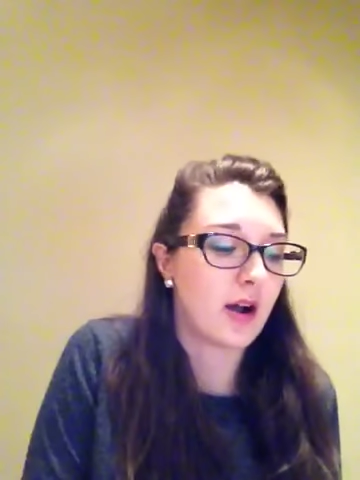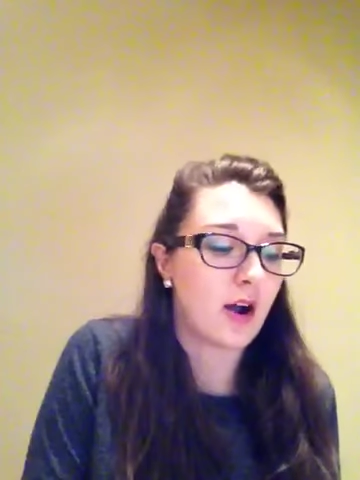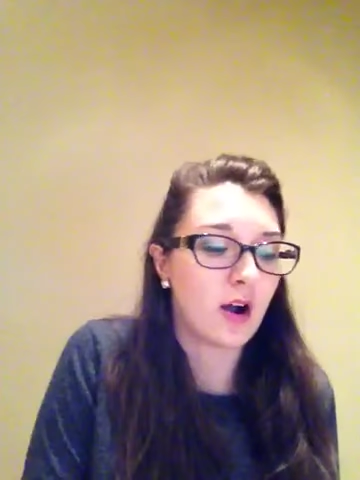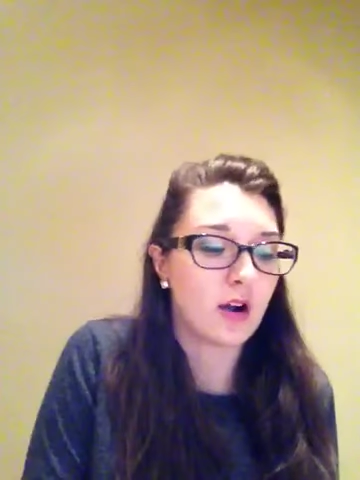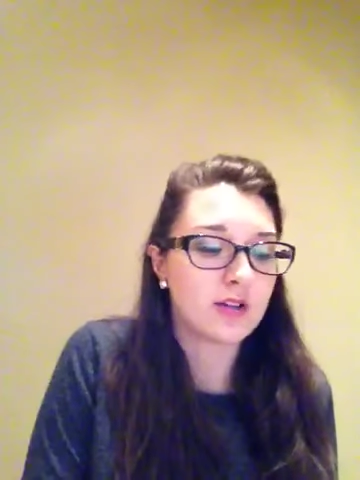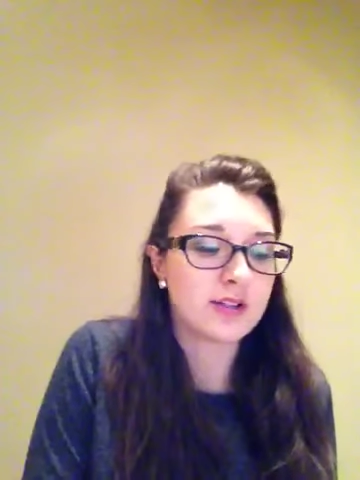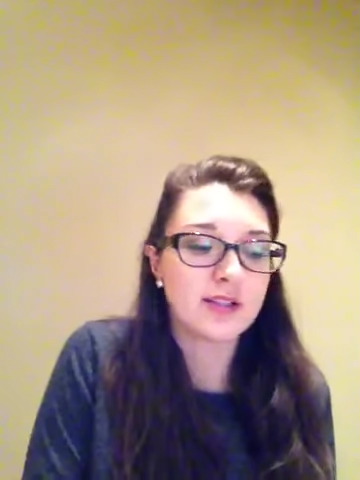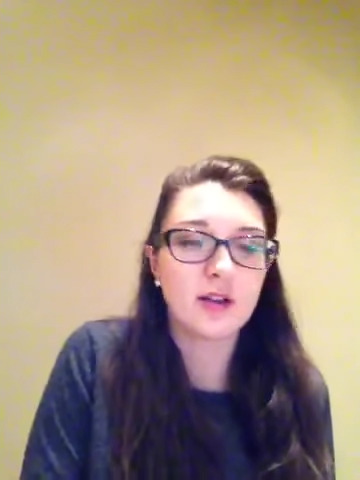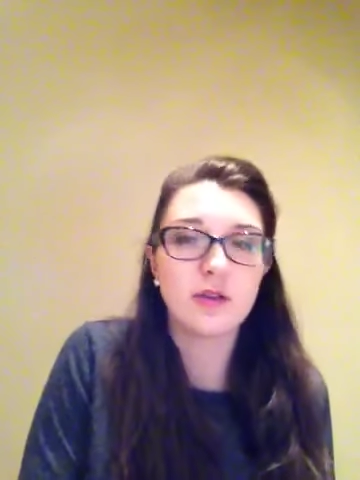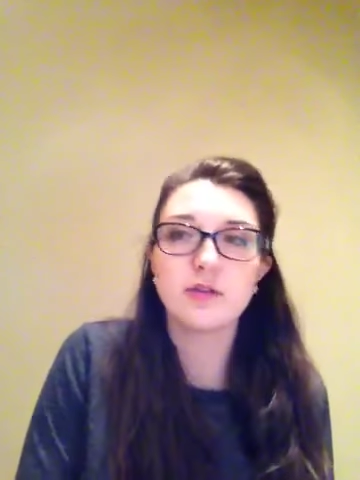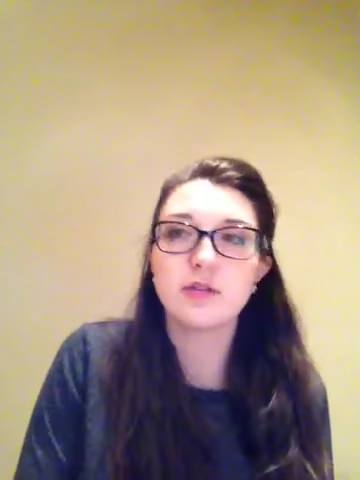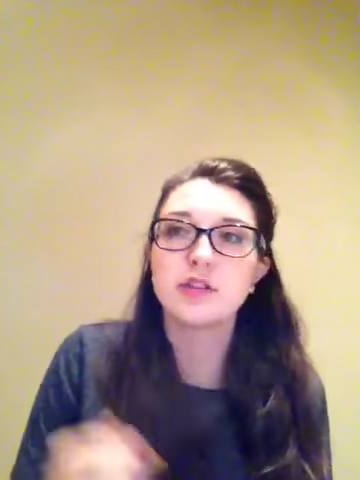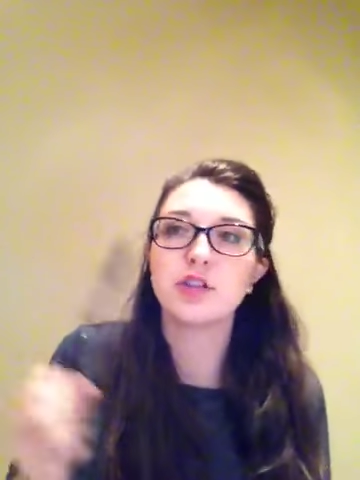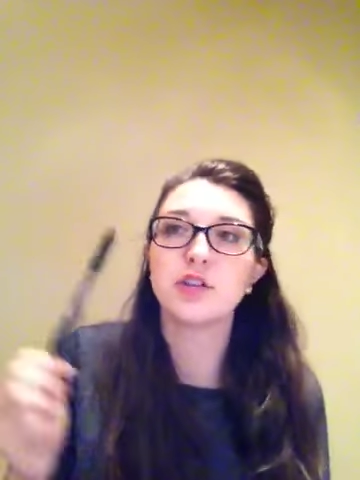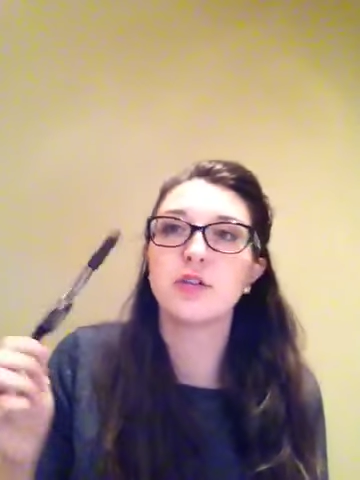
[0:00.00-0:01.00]
Also,
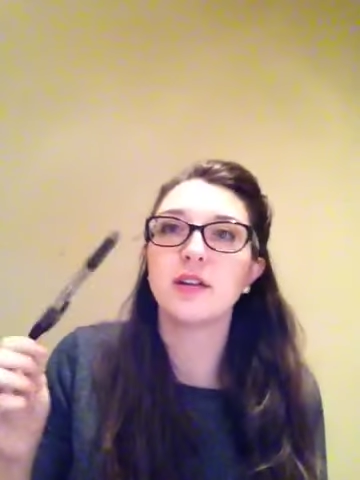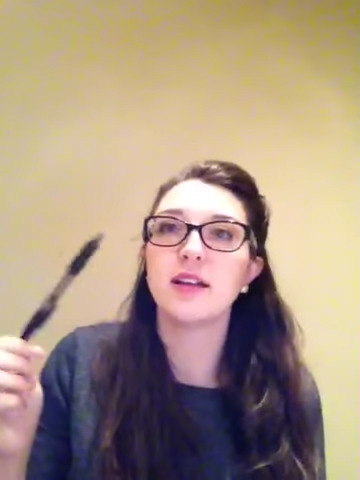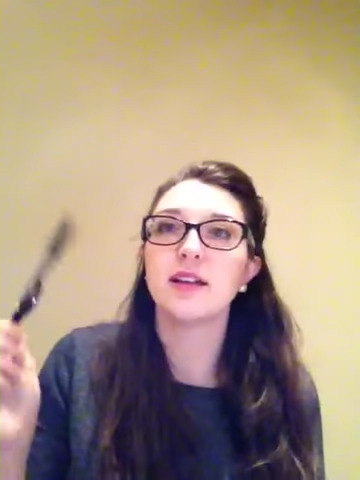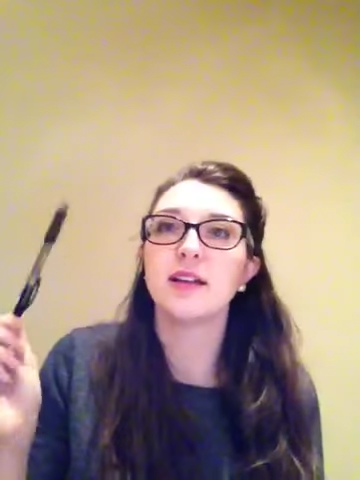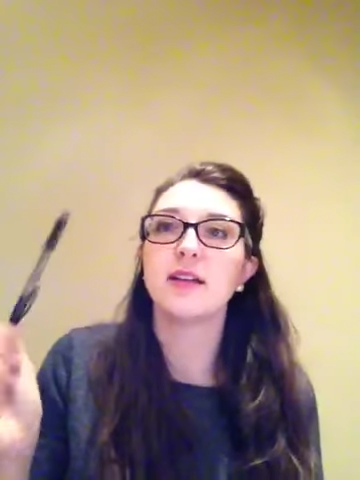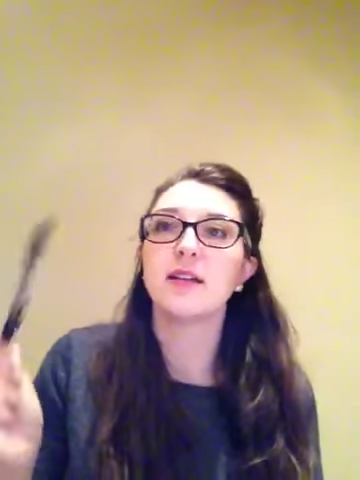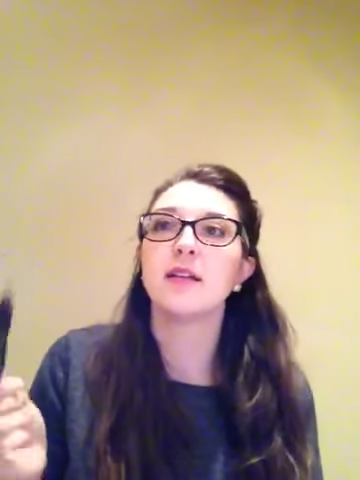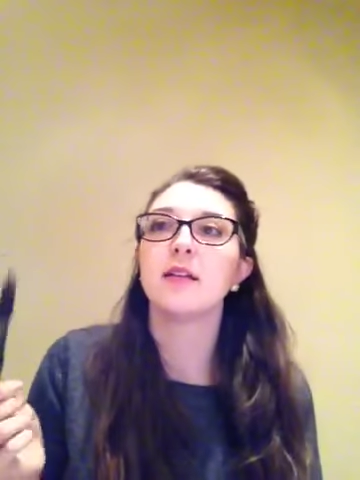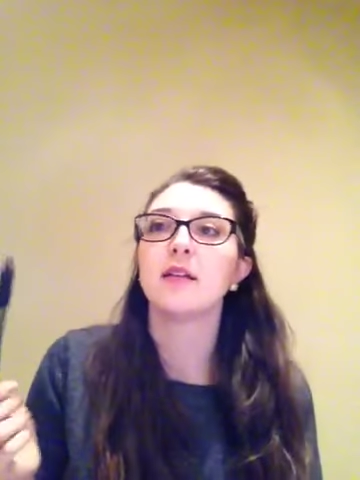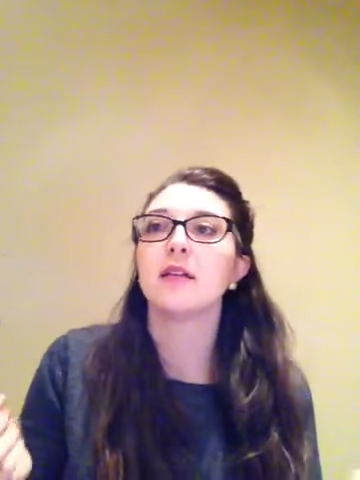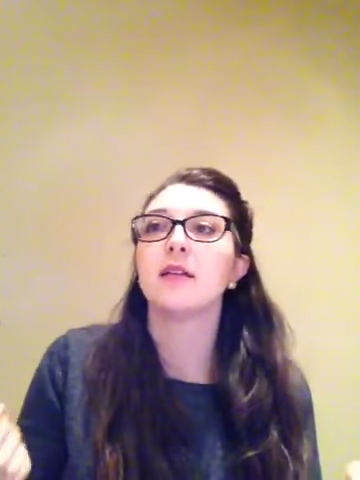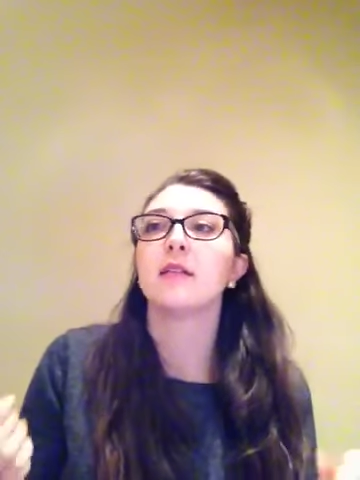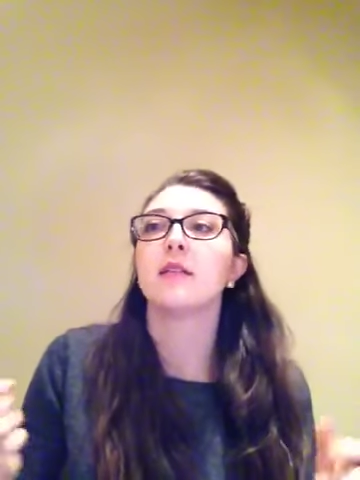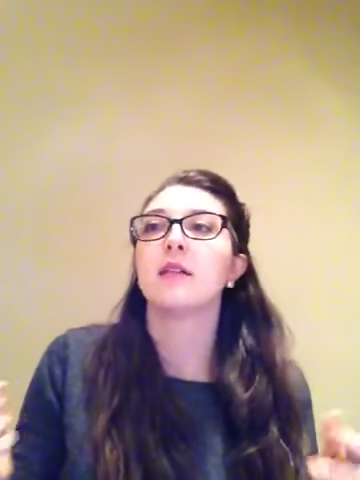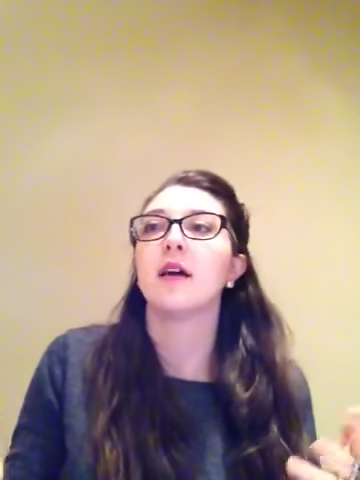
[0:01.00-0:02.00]
shooting
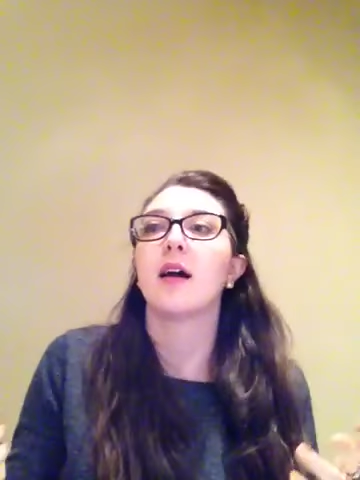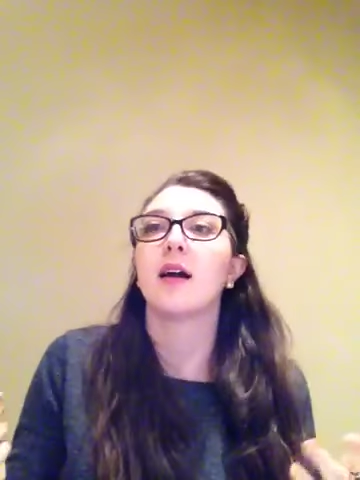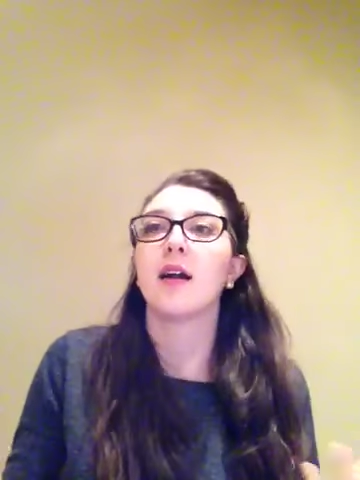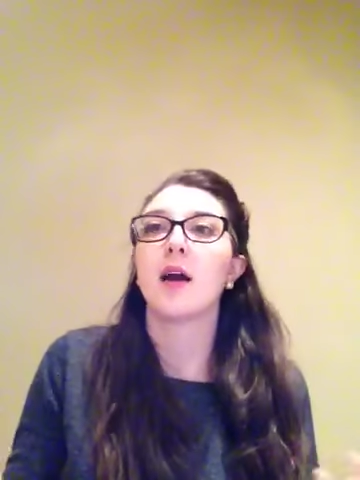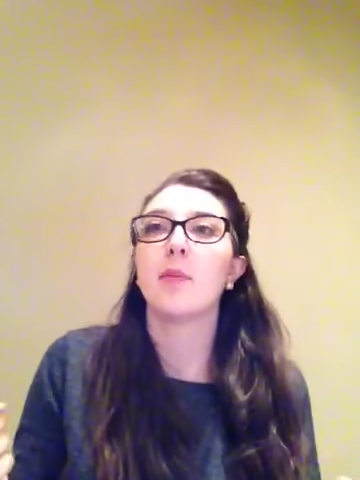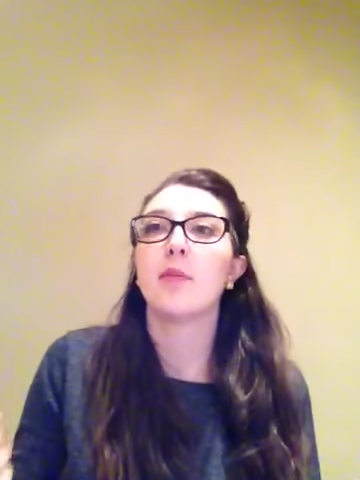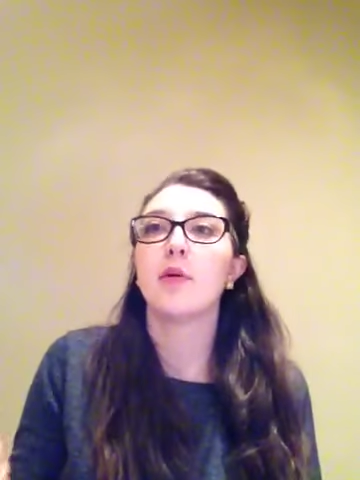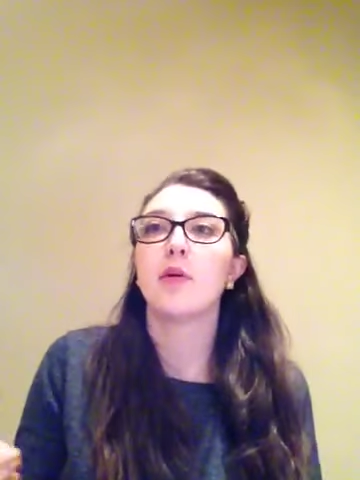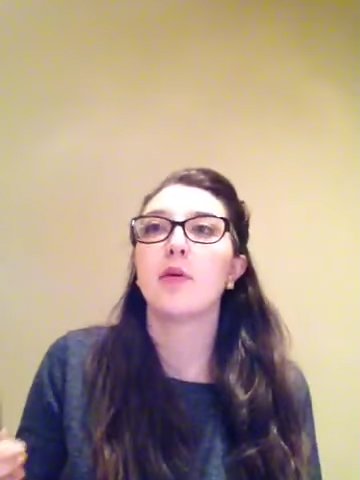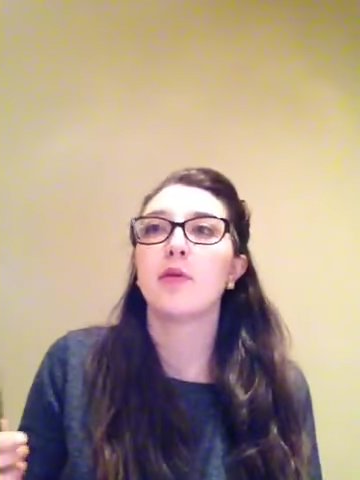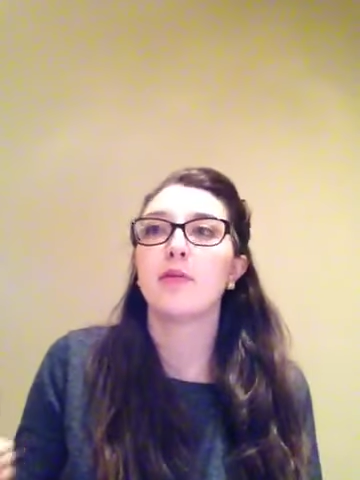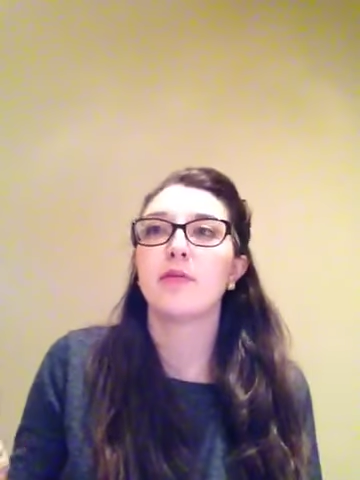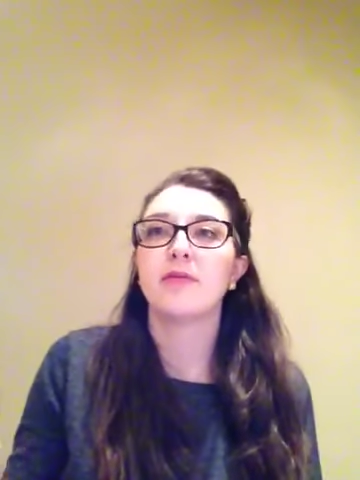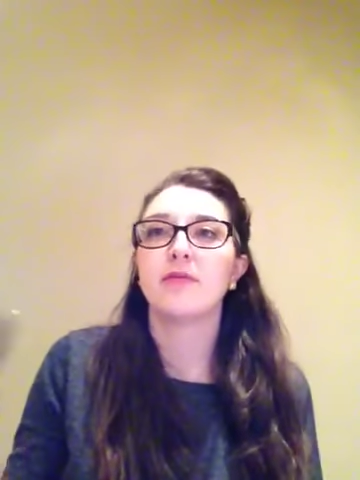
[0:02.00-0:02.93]
a couple